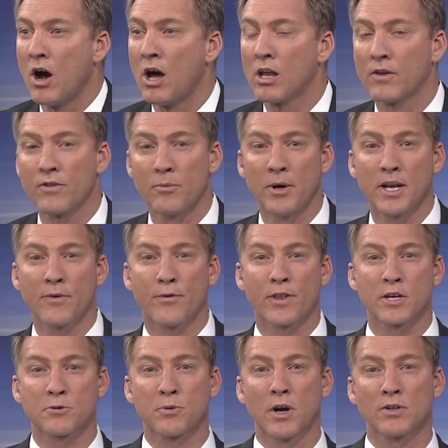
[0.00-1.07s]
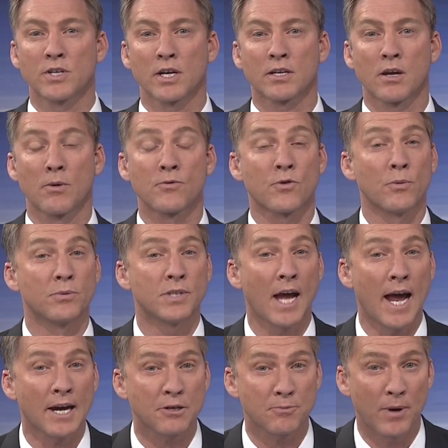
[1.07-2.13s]
All of the money for this project comes from
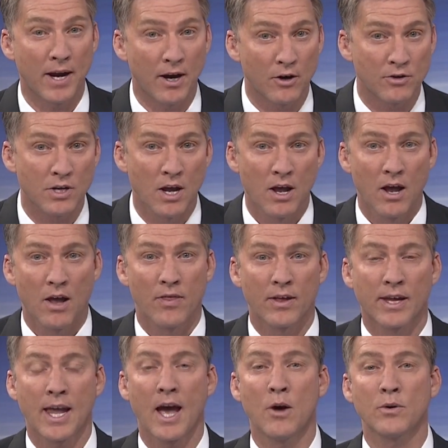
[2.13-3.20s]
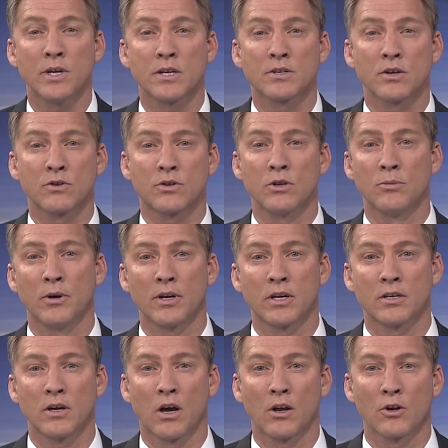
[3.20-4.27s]
taxpayers. The county's two
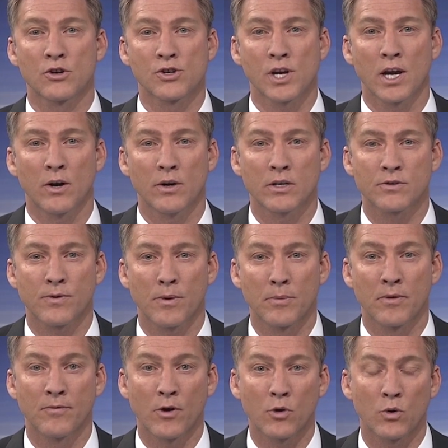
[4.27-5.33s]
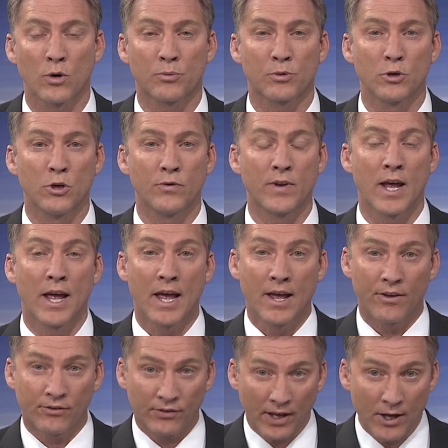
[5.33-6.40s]
million dollar share is from the voter-approved
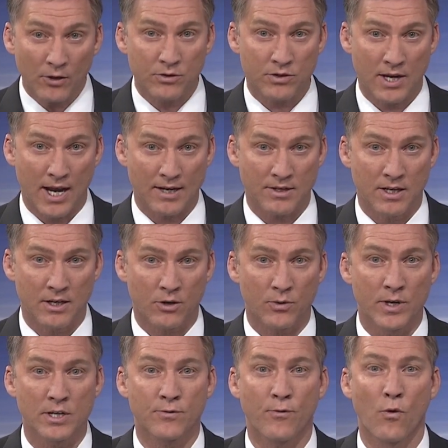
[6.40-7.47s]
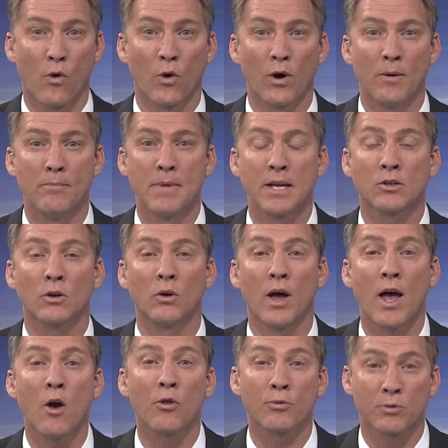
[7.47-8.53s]
sales tax increase for mental
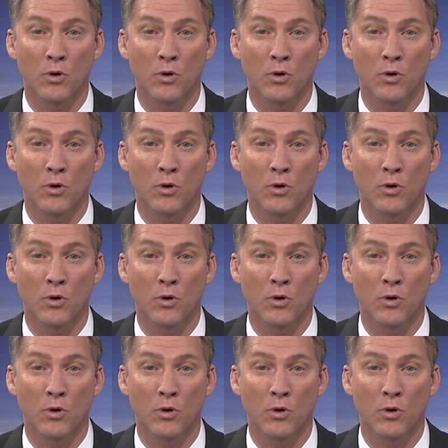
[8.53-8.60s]
health